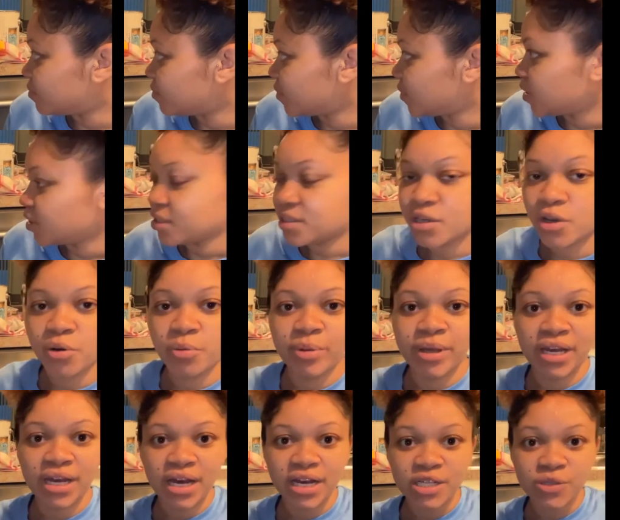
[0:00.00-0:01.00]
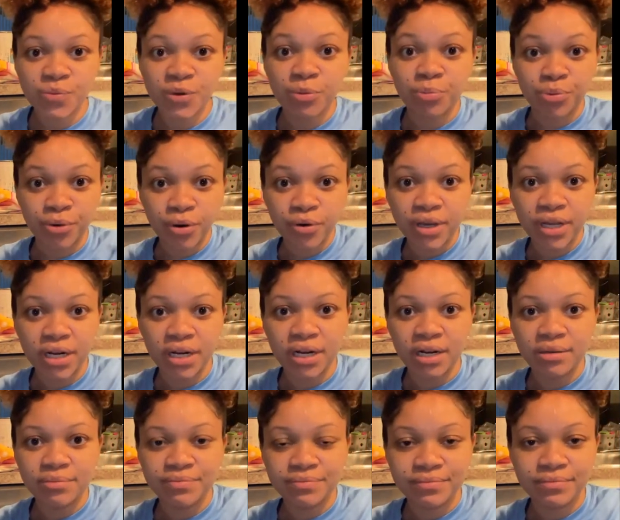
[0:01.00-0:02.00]
So because we broke it
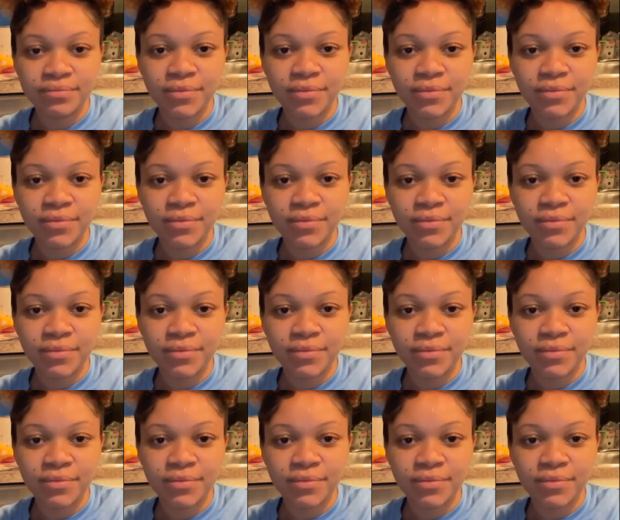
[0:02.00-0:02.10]
up,